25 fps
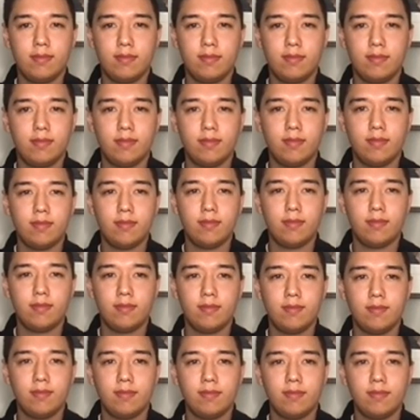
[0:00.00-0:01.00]

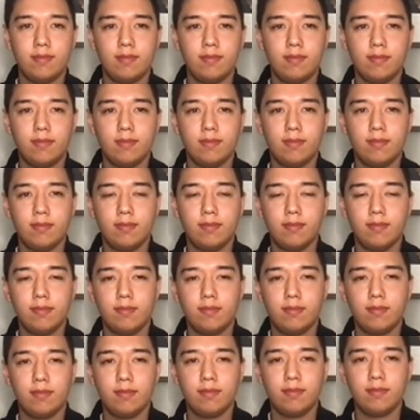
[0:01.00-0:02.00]

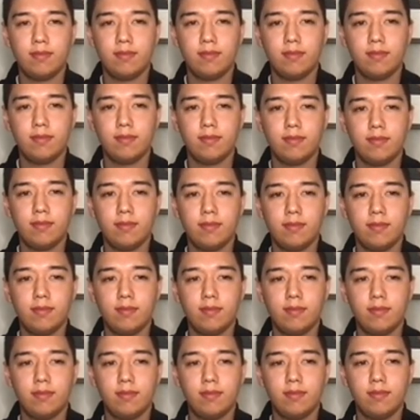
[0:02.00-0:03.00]

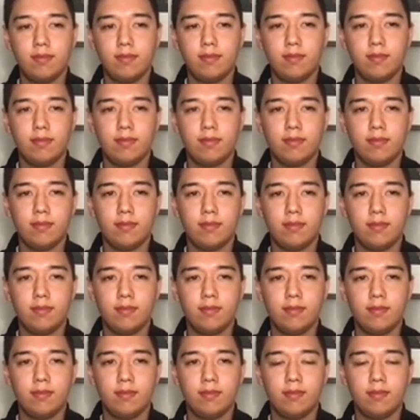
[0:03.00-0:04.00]

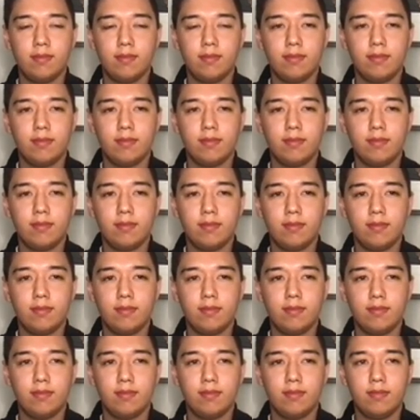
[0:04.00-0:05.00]

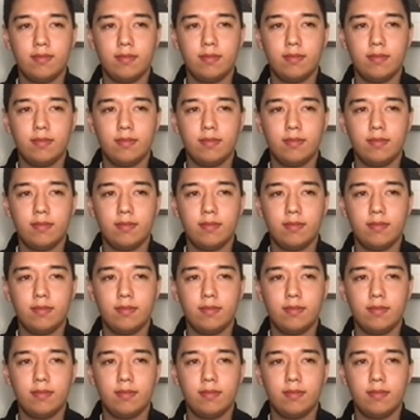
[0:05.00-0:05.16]
[no speech]